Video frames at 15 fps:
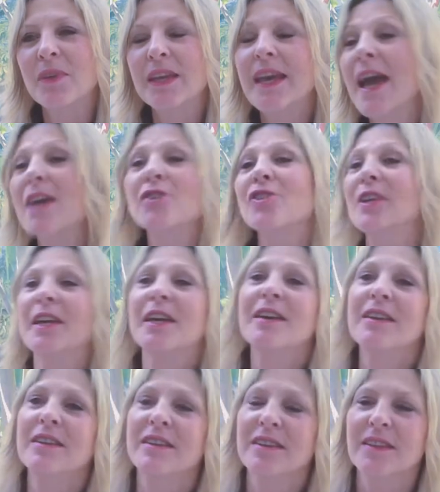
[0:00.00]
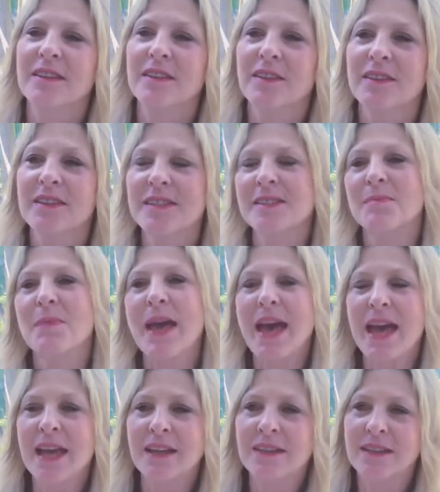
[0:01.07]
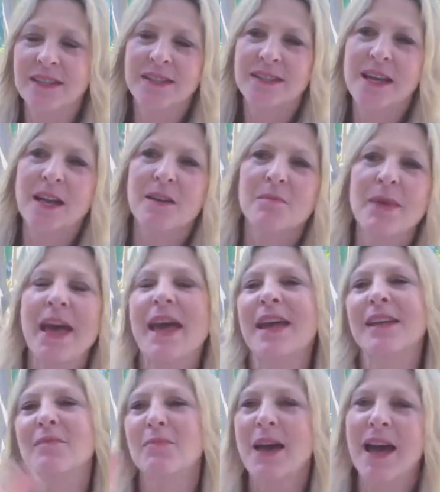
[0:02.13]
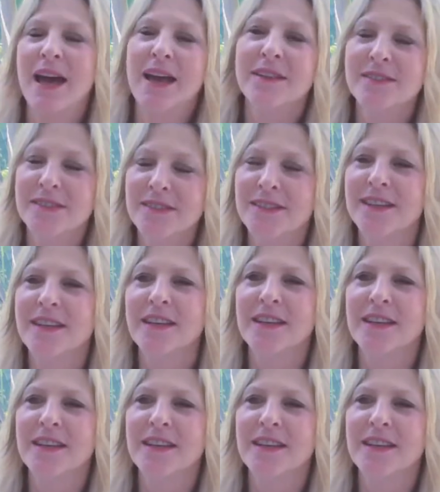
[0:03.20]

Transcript: casually, this young man passed,